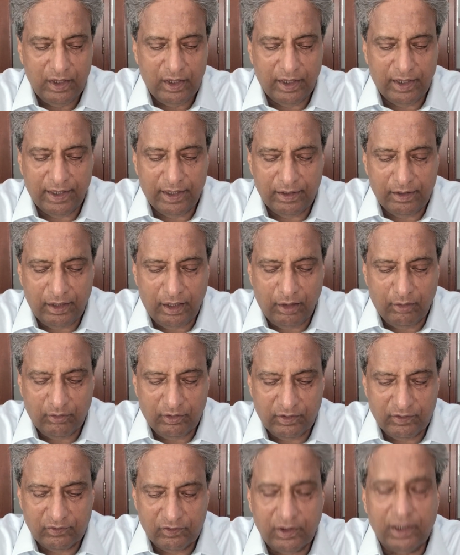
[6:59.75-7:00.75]
and now it
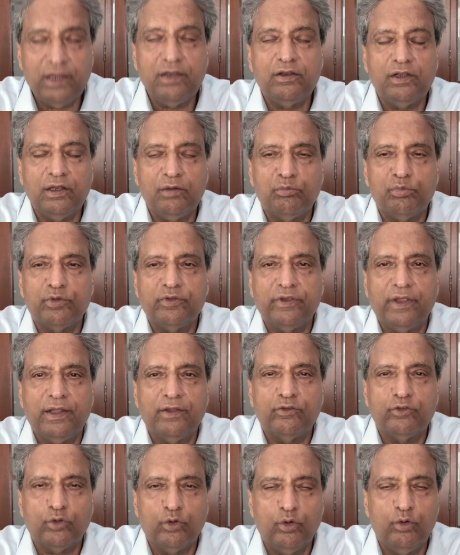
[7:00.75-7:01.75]
is 18%, so